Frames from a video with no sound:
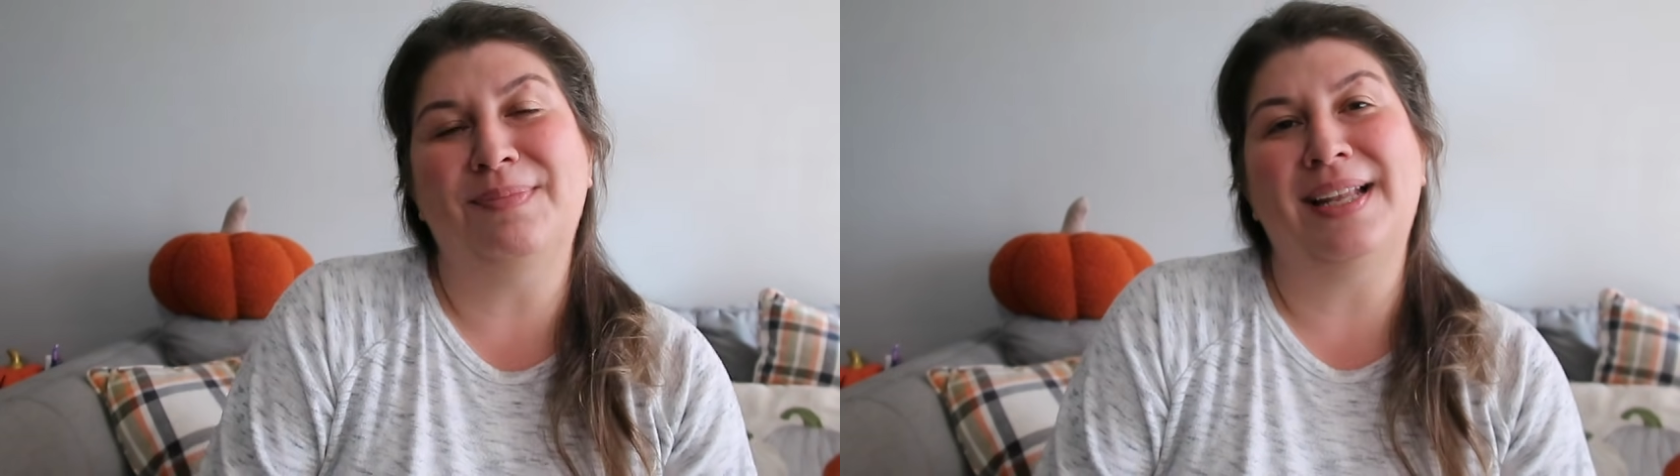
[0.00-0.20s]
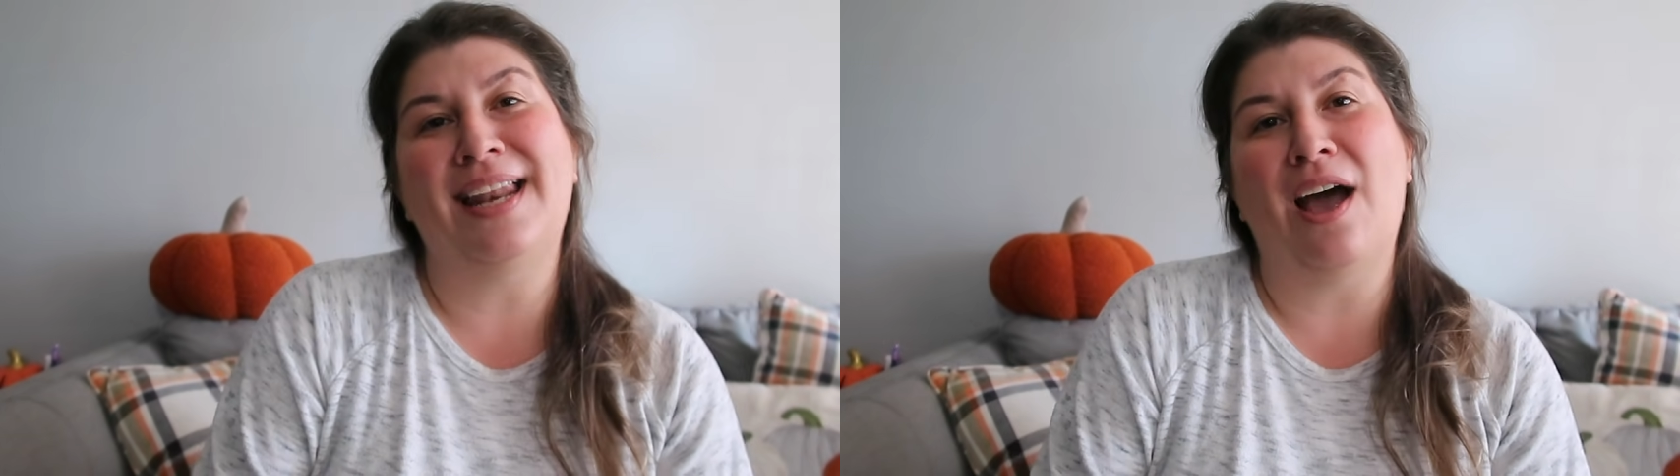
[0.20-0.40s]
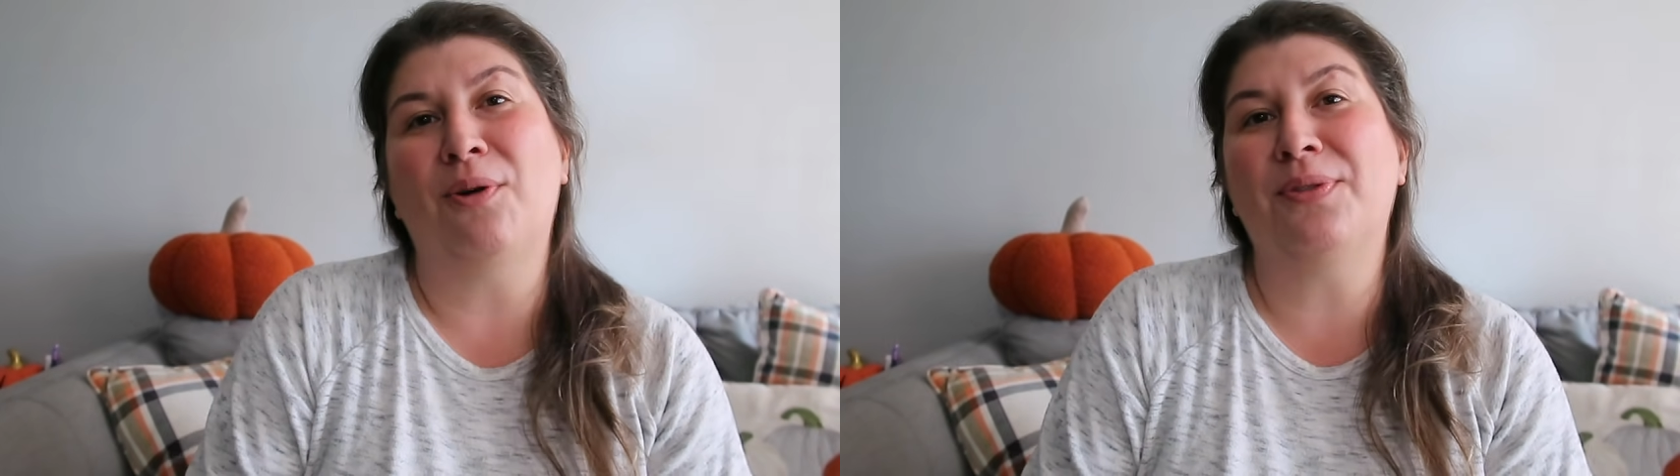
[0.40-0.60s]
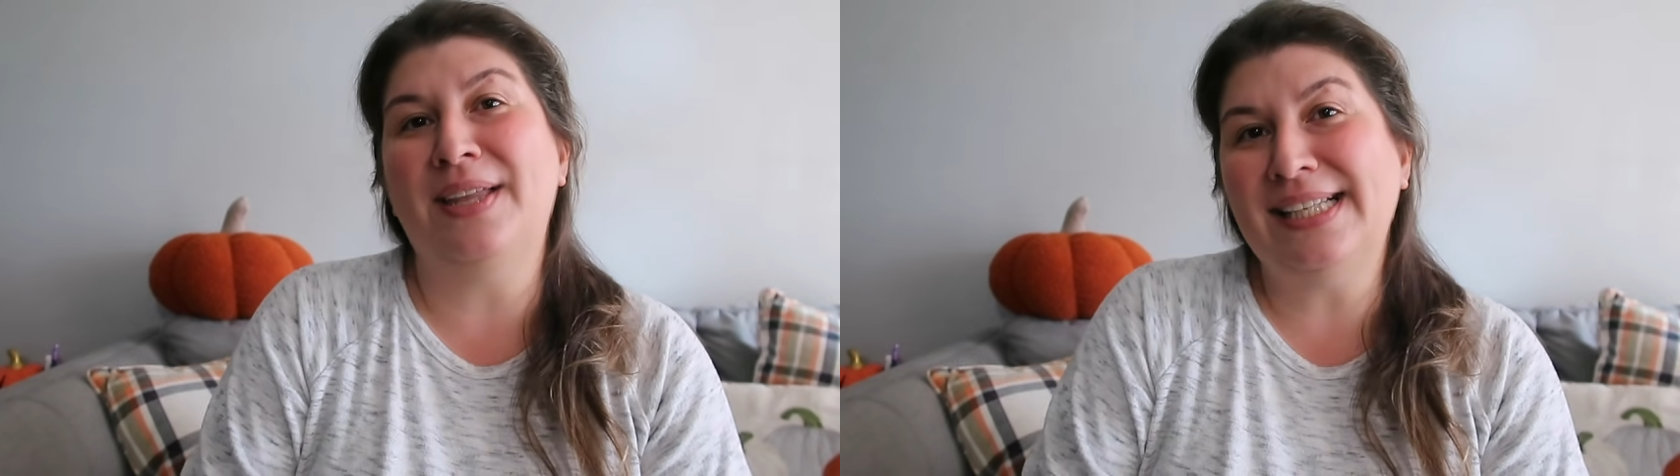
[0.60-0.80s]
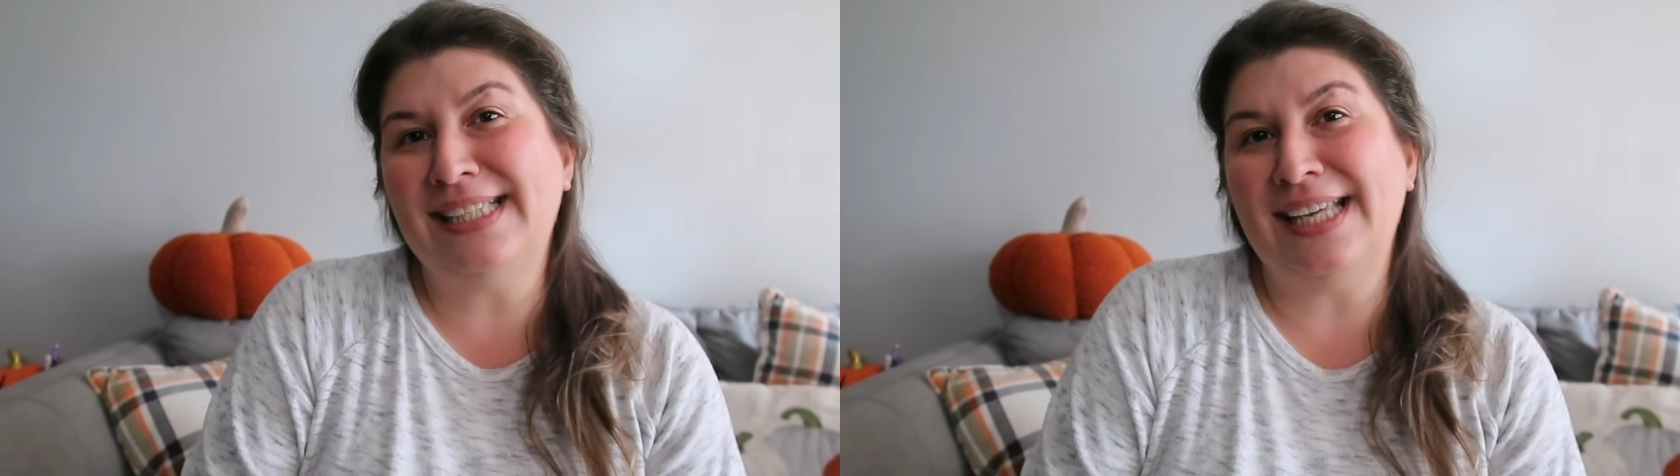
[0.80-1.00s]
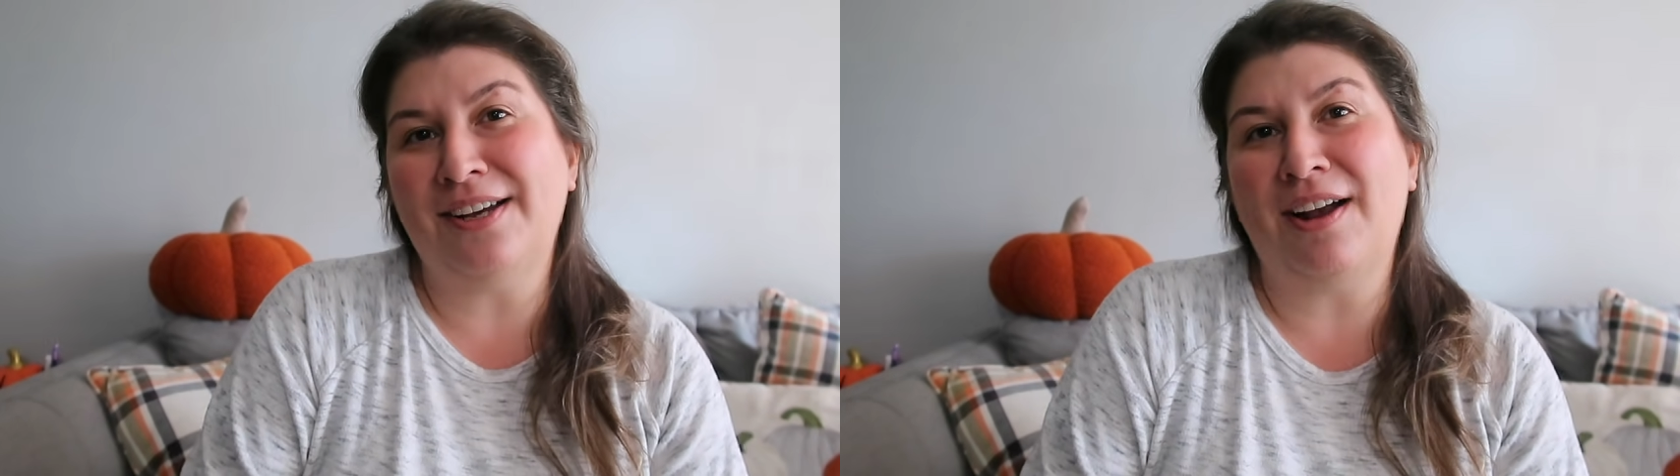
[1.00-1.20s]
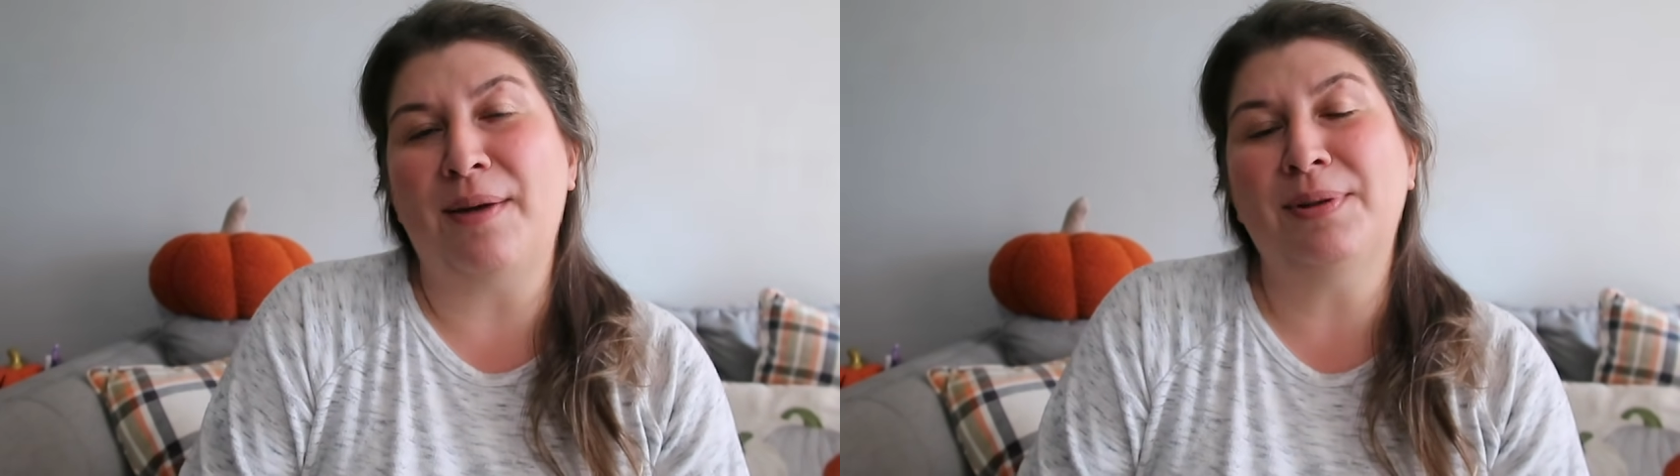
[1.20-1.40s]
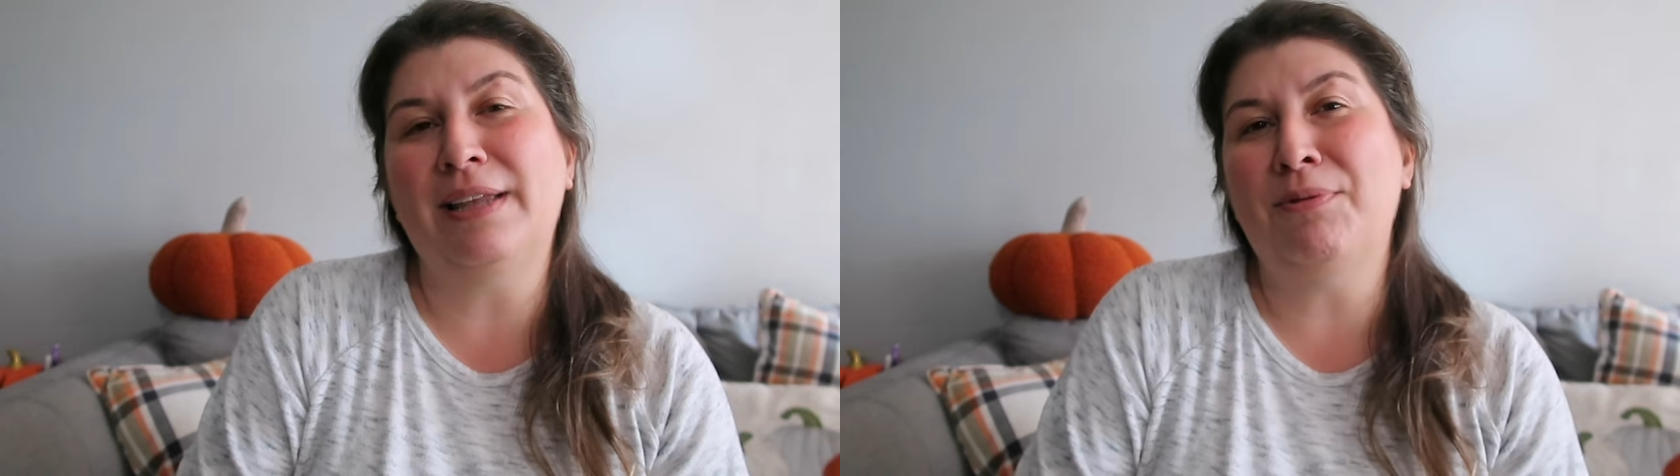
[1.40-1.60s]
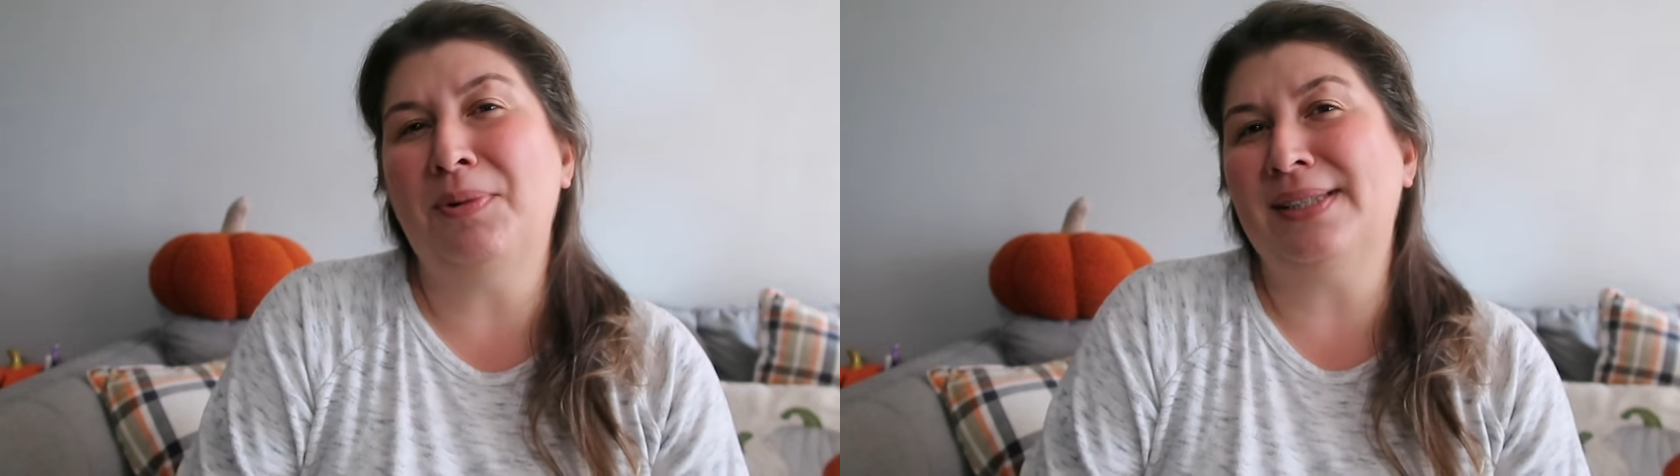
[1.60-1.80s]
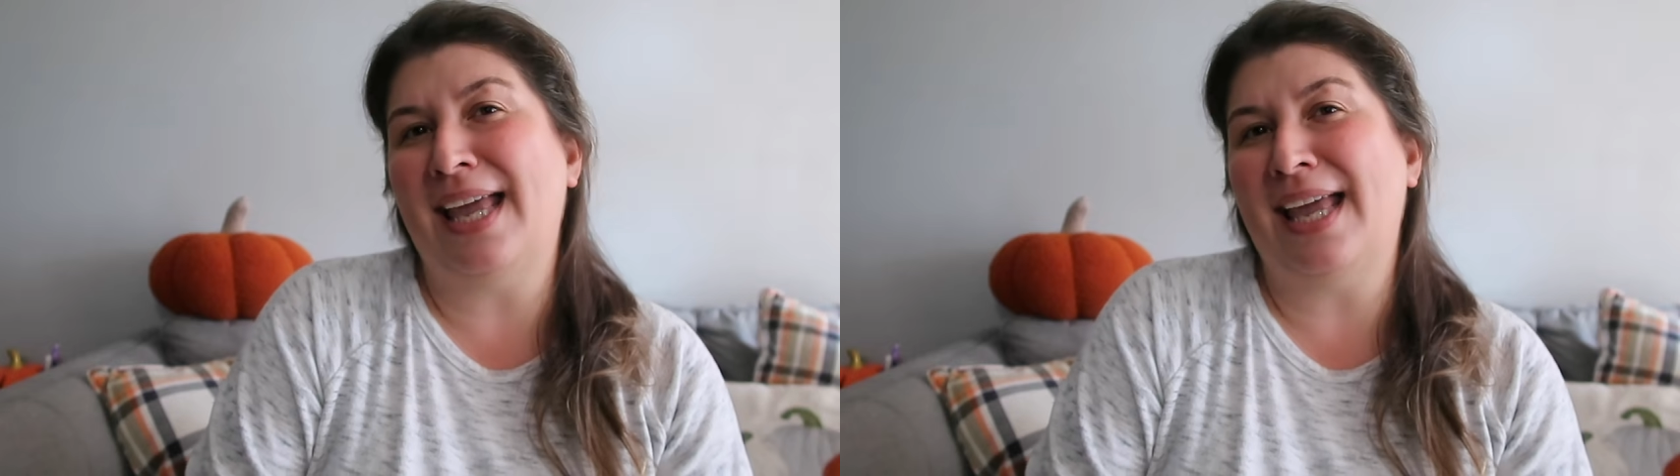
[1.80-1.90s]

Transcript: Now this year, I believe it was